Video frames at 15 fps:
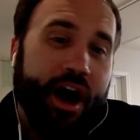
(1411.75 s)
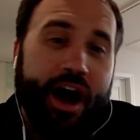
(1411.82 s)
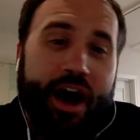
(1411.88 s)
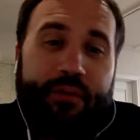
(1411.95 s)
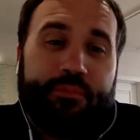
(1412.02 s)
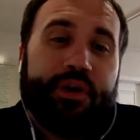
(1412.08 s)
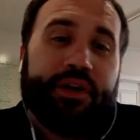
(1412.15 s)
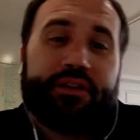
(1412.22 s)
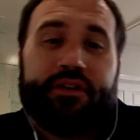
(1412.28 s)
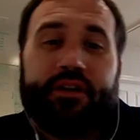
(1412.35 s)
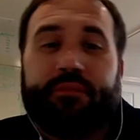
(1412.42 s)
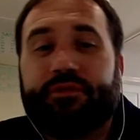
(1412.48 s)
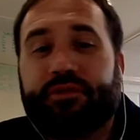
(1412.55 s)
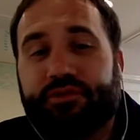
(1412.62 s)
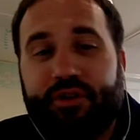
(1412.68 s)
I picked
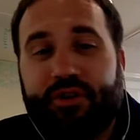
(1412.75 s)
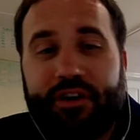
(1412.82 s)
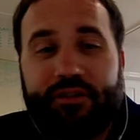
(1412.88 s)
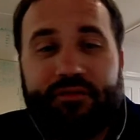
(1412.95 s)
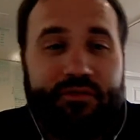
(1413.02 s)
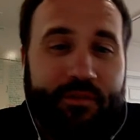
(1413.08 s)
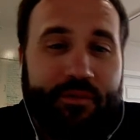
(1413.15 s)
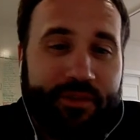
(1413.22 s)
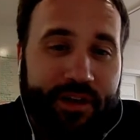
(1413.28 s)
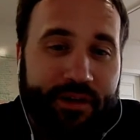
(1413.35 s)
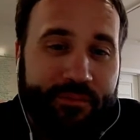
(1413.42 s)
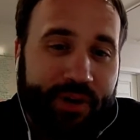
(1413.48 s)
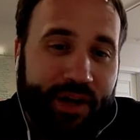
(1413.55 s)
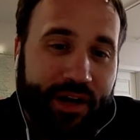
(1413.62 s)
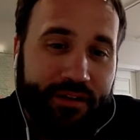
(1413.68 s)
up the truck from the
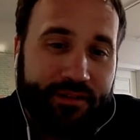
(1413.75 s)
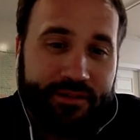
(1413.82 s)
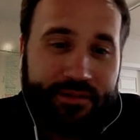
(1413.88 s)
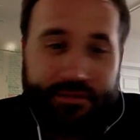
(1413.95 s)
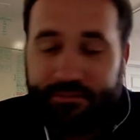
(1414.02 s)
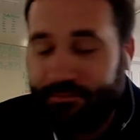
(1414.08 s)
impound.